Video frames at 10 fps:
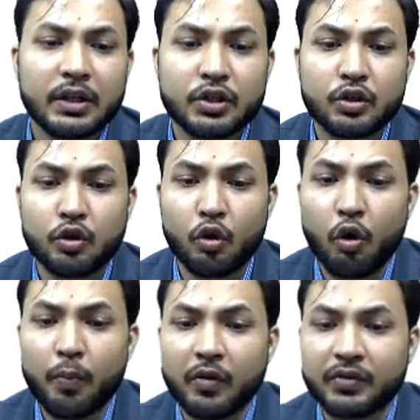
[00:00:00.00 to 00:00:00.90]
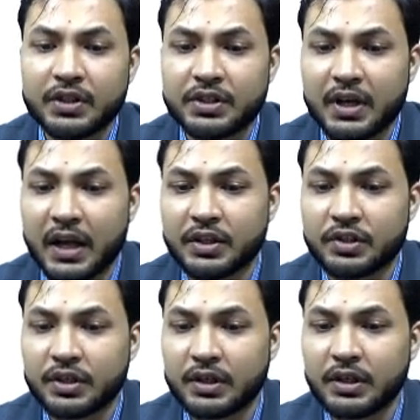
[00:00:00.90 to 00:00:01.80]
the slope of this
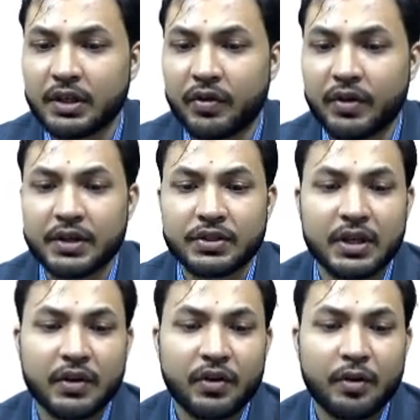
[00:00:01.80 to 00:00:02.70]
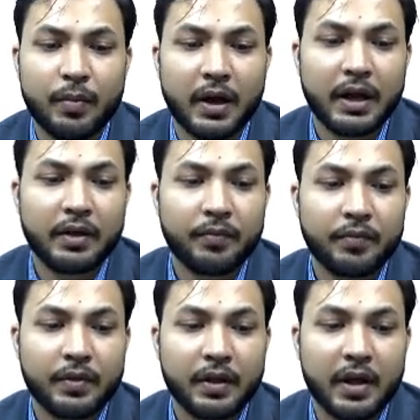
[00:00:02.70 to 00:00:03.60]
tangent is given by
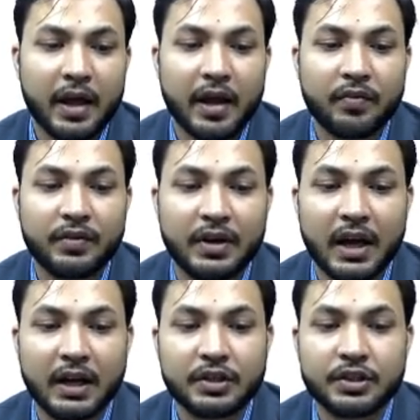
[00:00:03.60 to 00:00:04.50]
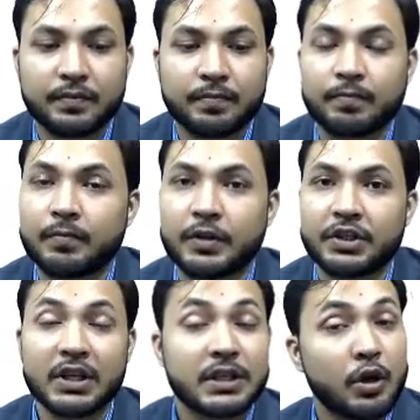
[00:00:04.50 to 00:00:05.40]
f dash.
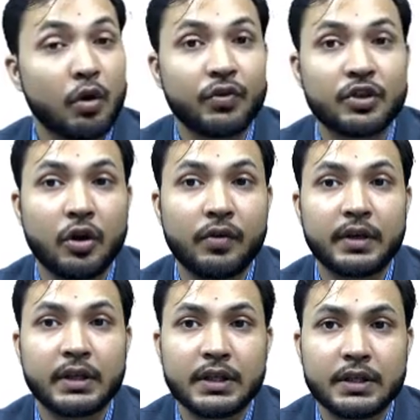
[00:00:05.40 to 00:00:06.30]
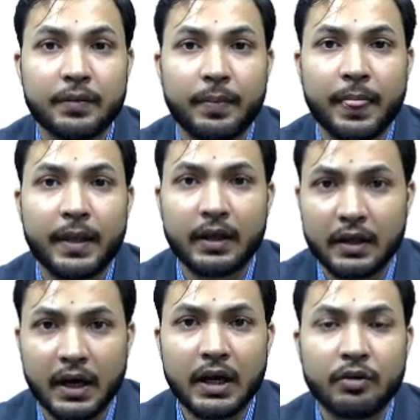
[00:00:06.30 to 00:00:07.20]
Just now we solved this,
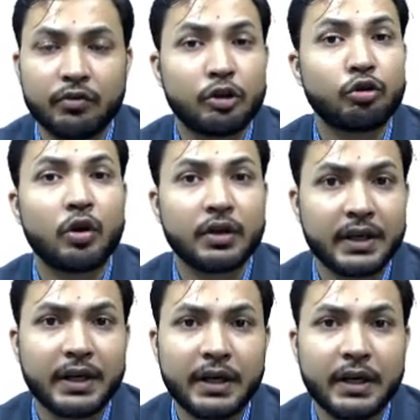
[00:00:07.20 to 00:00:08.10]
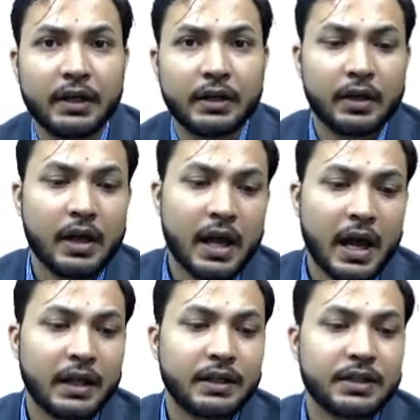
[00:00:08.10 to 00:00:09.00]
right? We took out the gradient
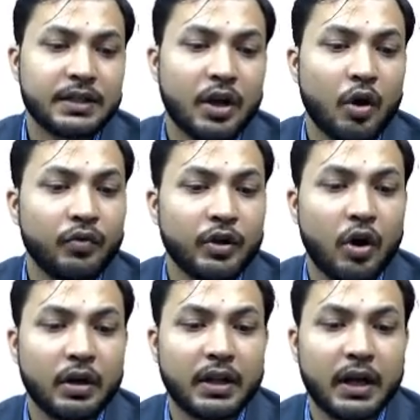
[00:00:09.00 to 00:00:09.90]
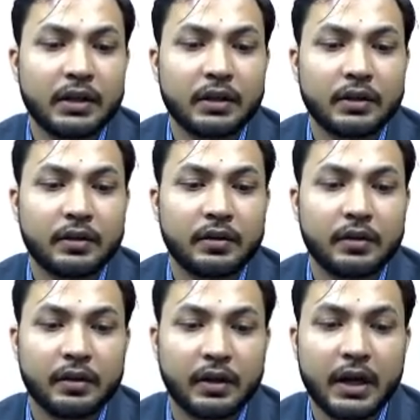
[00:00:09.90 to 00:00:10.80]
and this is how we got that,
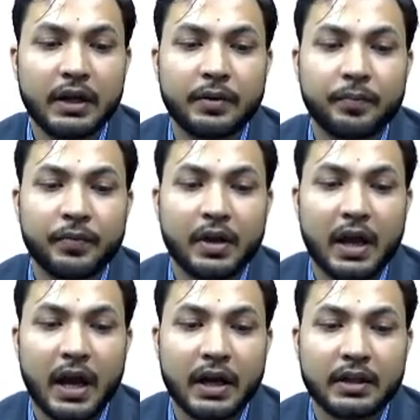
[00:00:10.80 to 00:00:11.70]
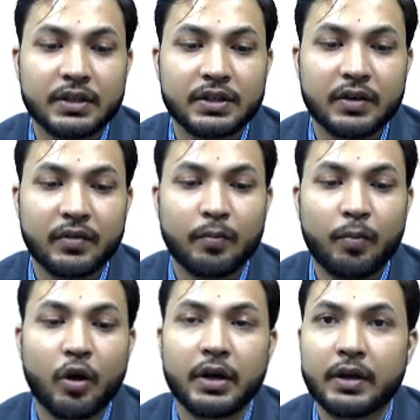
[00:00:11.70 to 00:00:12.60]
right? At this given
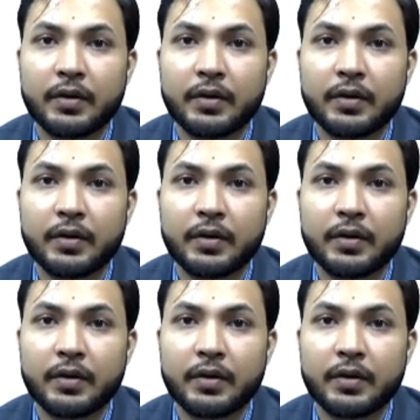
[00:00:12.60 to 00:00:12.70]
point.